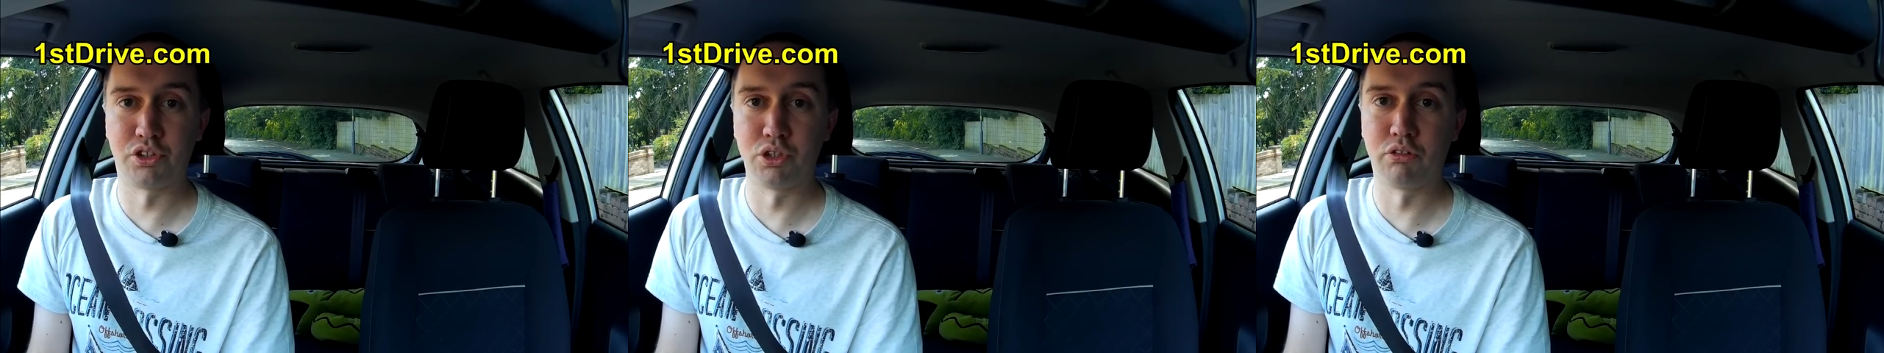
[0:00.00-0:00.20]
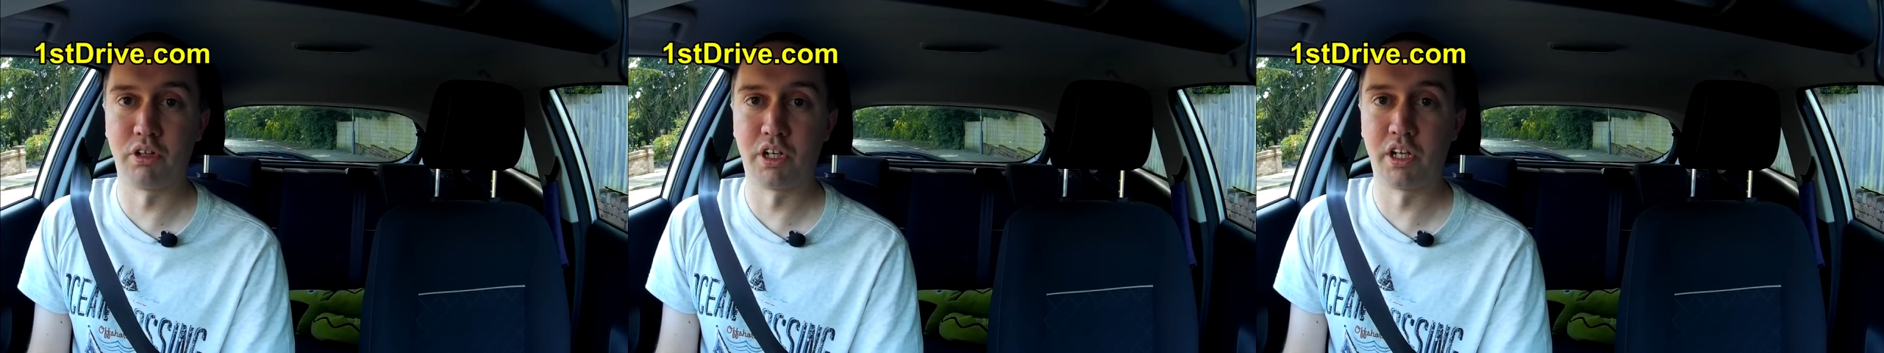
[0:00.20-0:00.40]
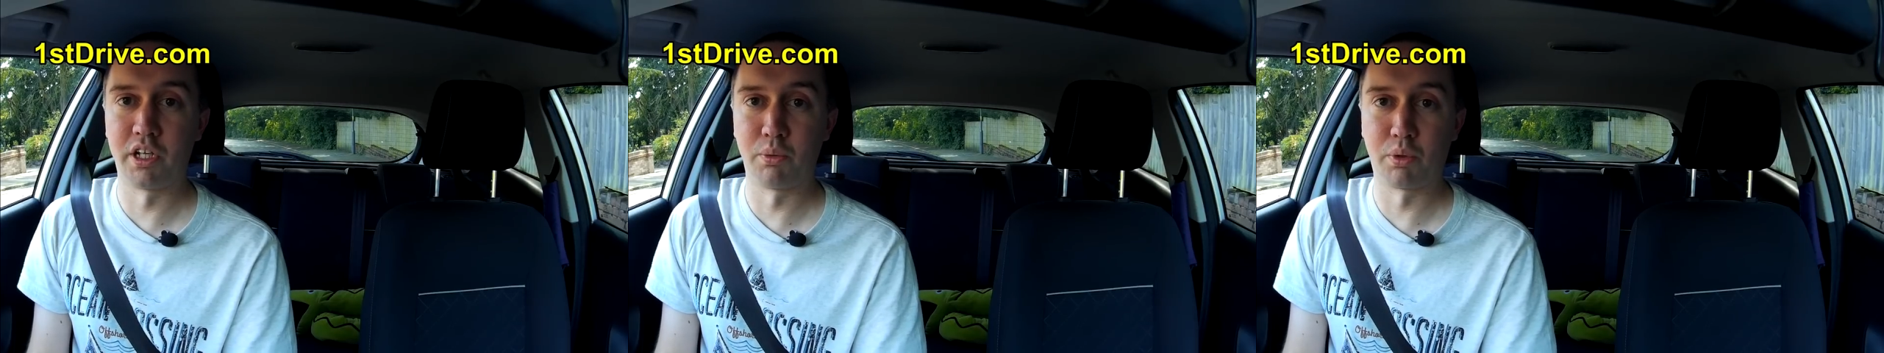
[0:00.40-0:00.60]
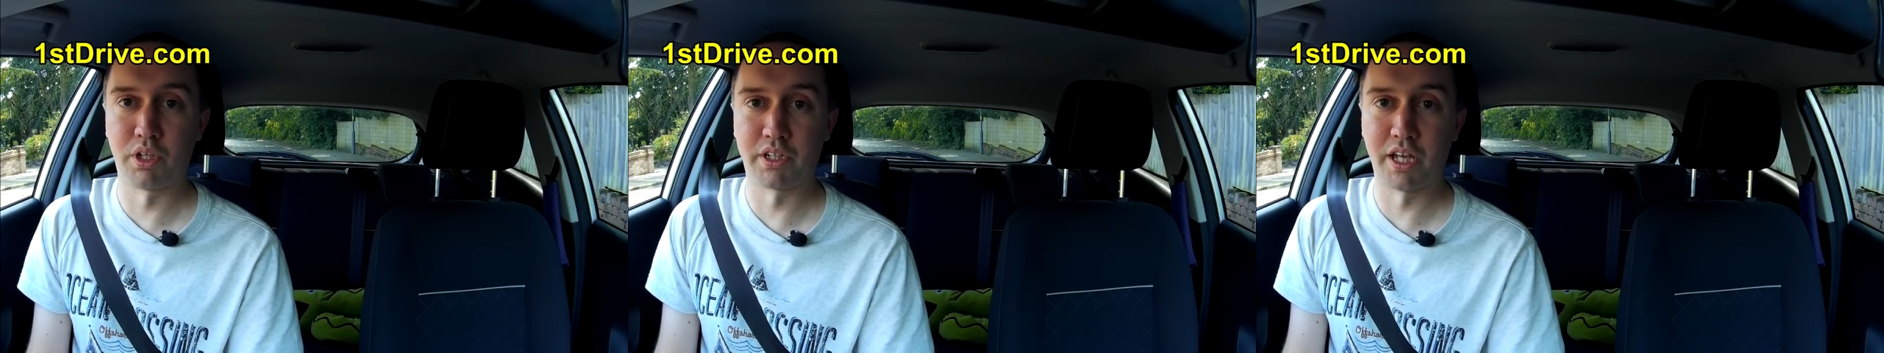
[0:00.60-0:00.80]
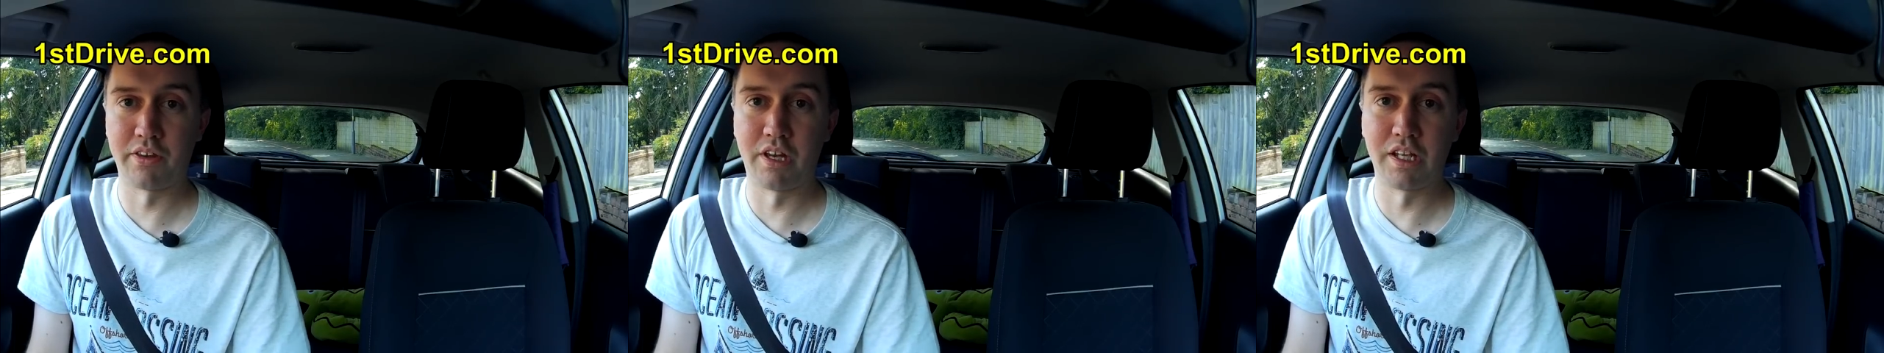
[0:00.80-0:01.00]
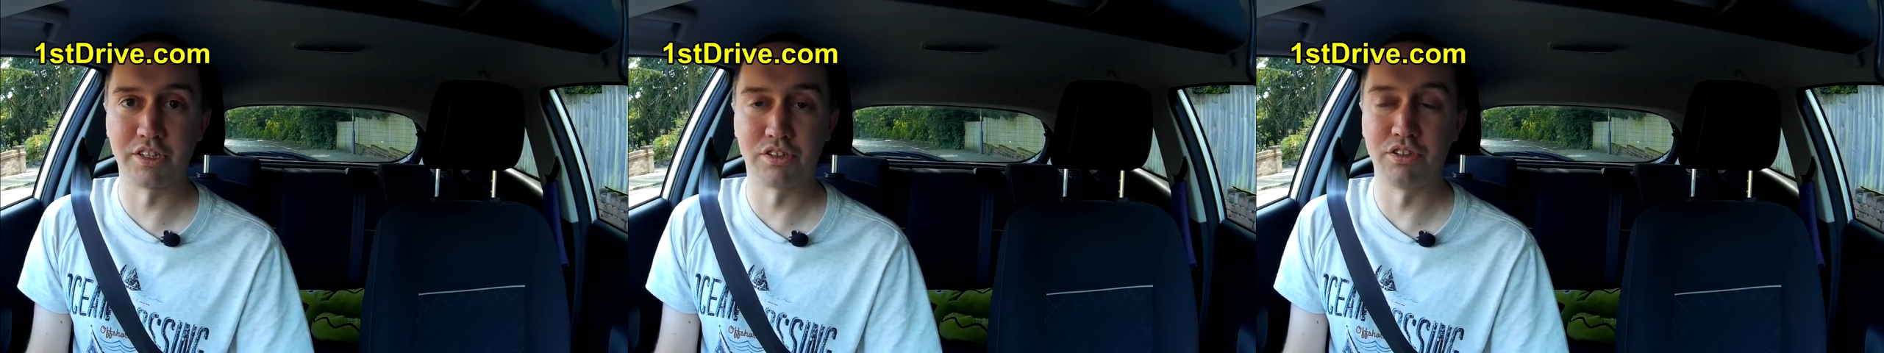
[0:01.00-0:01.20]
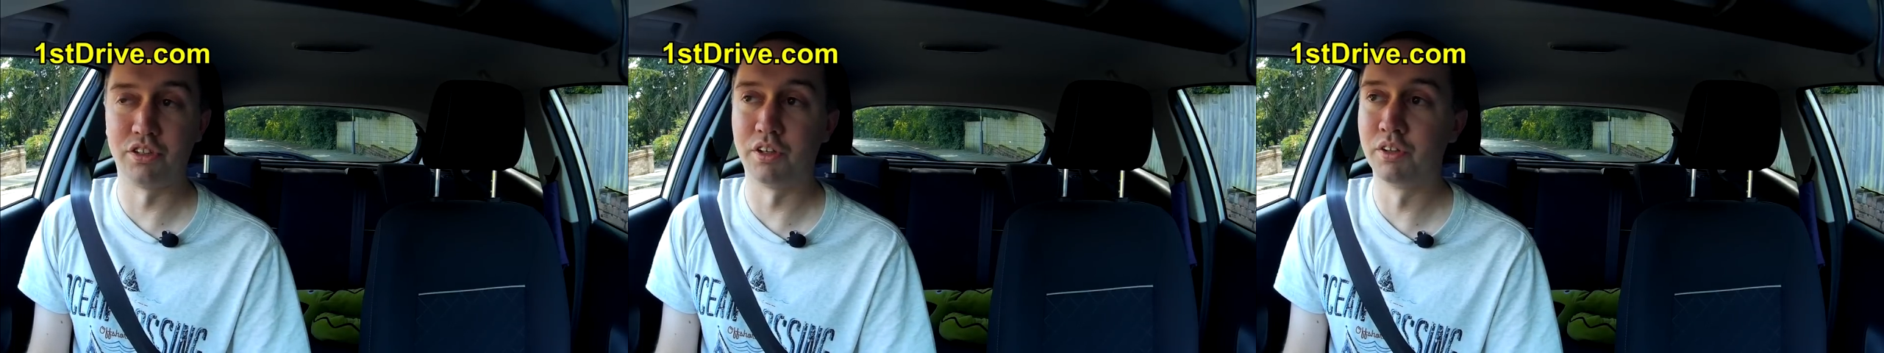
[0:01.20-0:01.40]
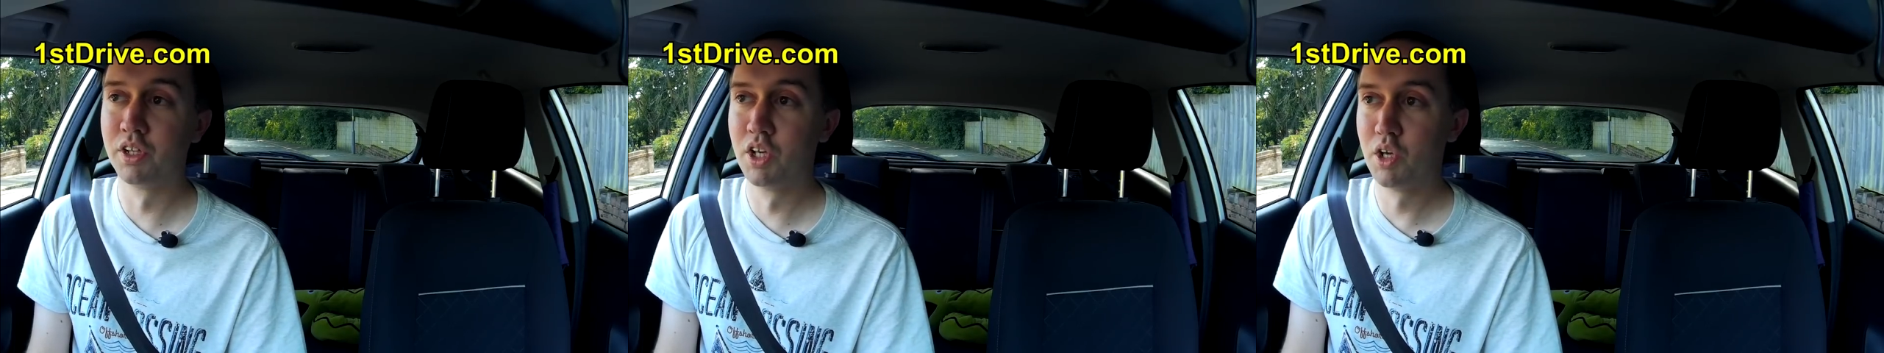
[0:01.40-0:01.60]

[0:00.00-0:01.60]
story. I know you want to get the lesson done.